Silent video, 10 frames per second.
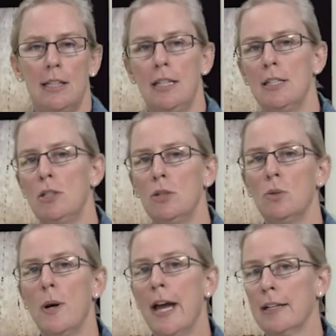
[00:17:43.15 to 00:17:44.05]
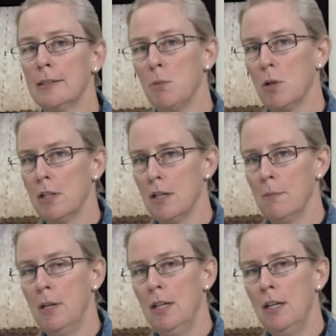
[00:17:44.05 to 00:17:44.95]
need to export
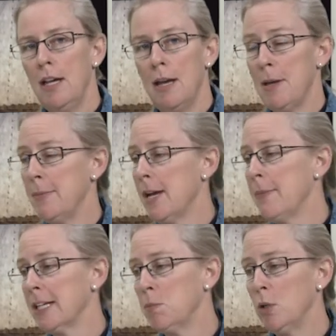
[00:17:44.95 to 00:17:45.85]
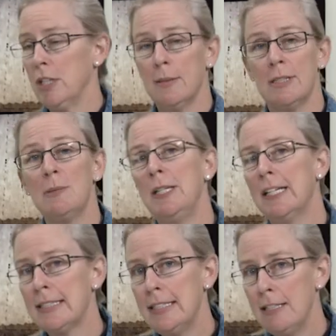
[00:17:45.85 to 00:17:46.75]
them, and maybe I'm exporting them as
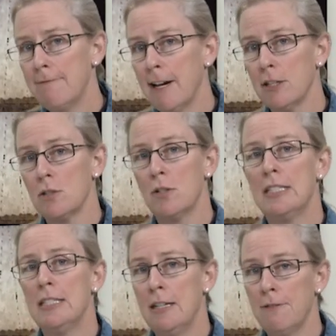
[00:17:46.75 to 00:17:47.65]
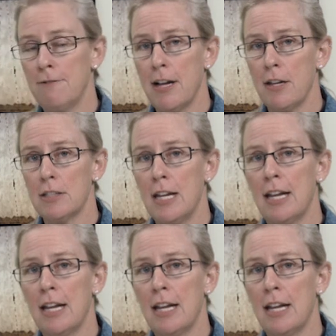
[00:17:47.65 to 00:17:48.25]
PSD files or as TIFF files,